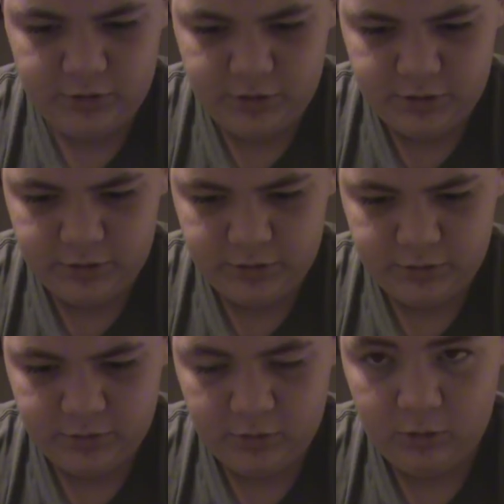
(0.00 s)
in
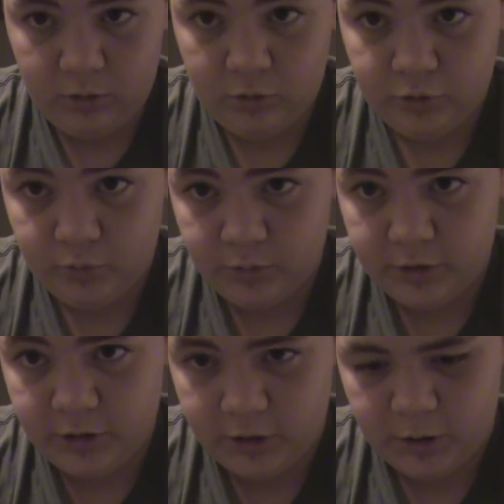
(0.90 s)
all the
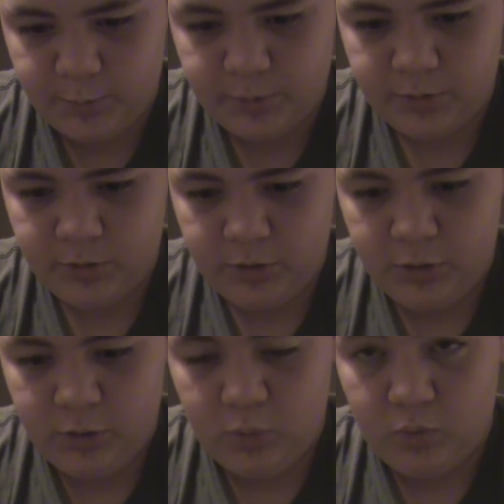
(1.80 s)
way up,
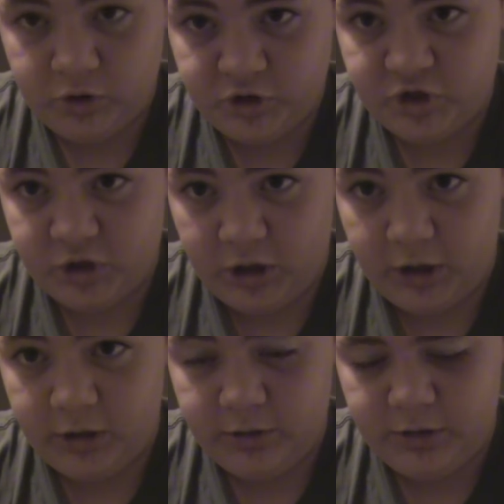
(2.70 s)
one
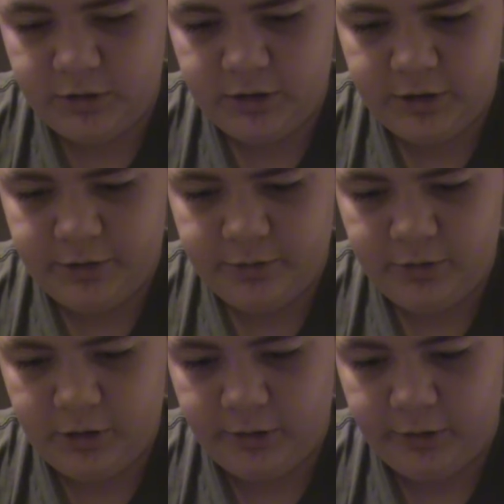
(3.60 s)
shot, and then
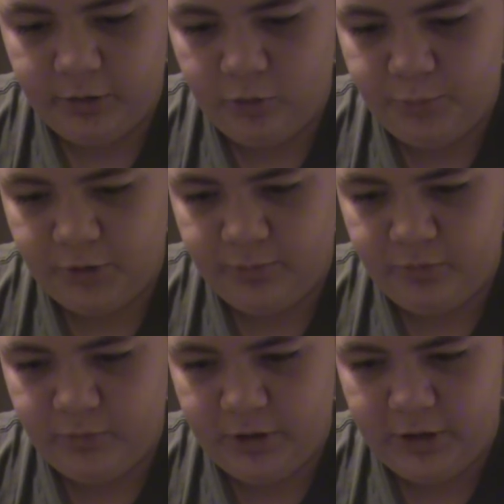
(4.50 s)
I open up
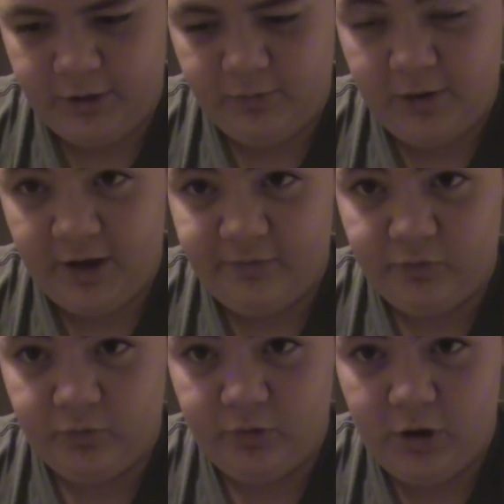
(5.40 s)
the mag
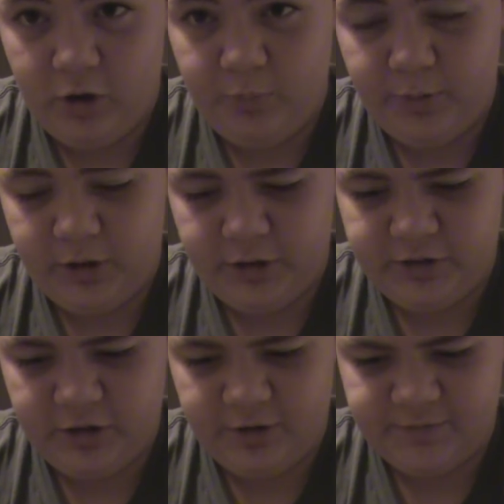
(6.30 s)
after I
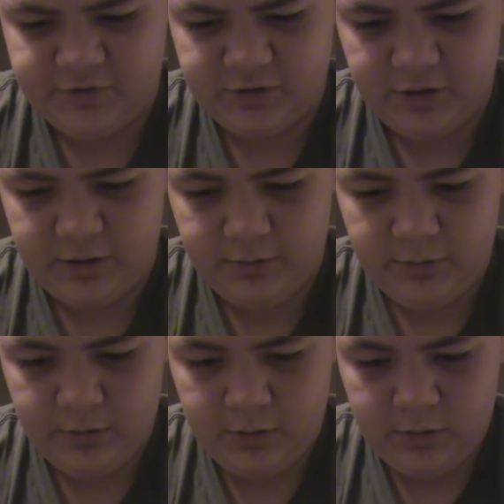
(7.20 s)
take off the slide
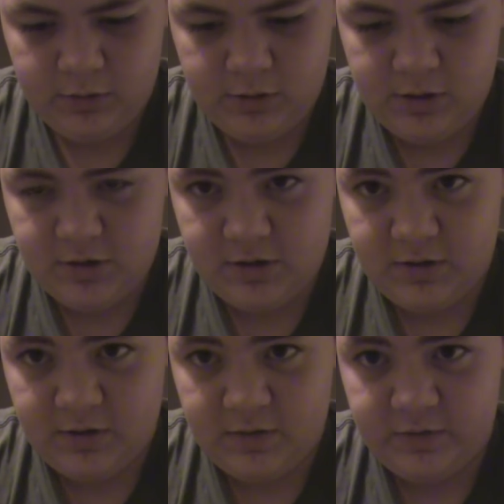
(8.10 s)

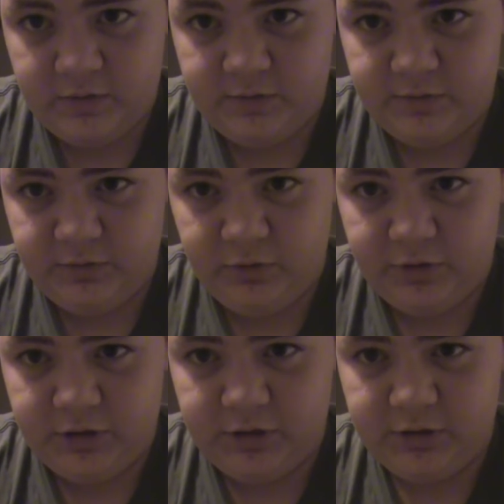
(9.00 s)
and
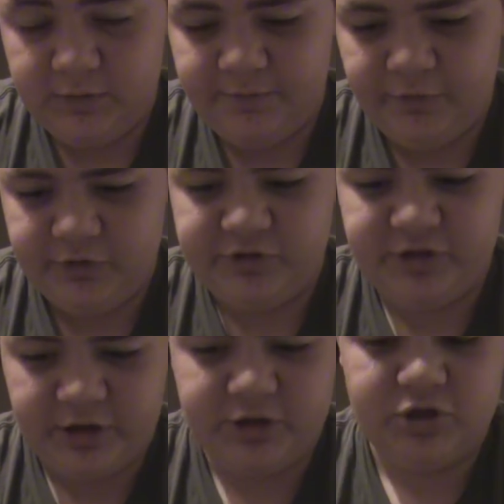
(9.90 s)
look at it for the
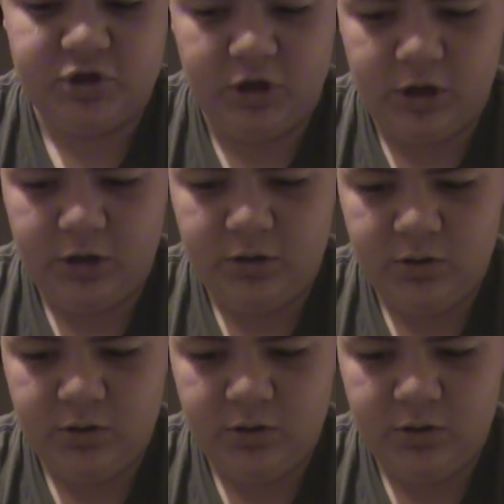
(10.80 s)
second shot.